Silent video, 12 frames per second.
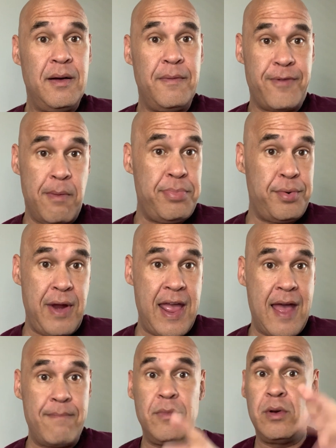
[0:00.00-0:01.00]
from
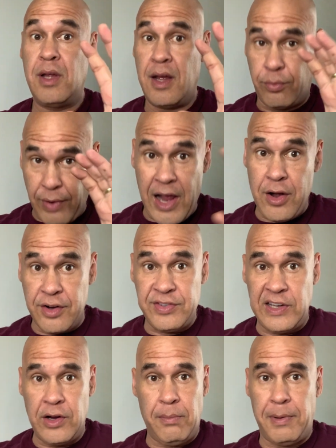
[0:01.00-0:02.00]
3M, regular
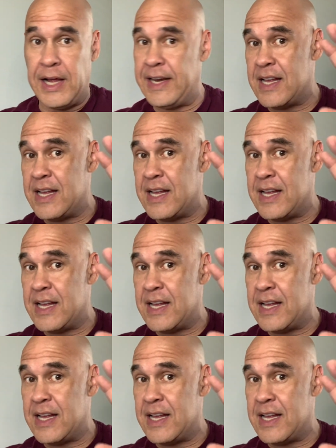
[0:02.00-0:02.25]
Single Bond,